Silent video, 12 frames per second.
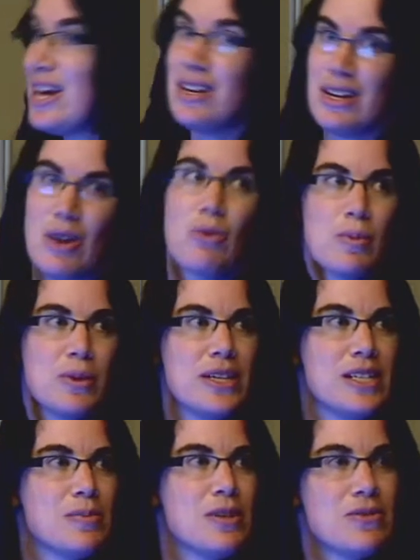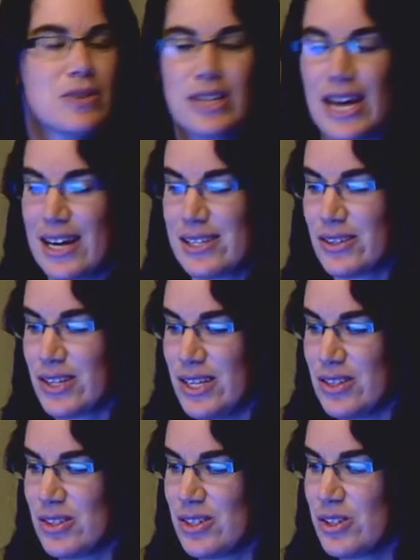in a replacement for
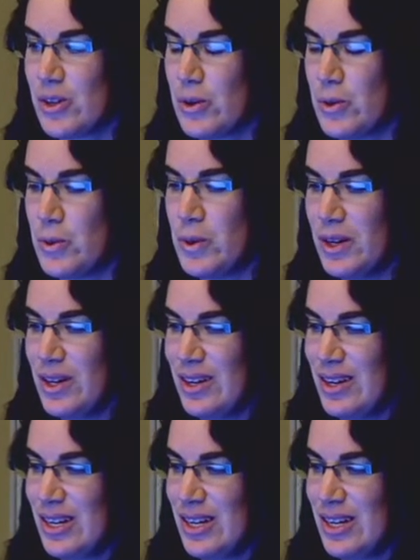gasoline. So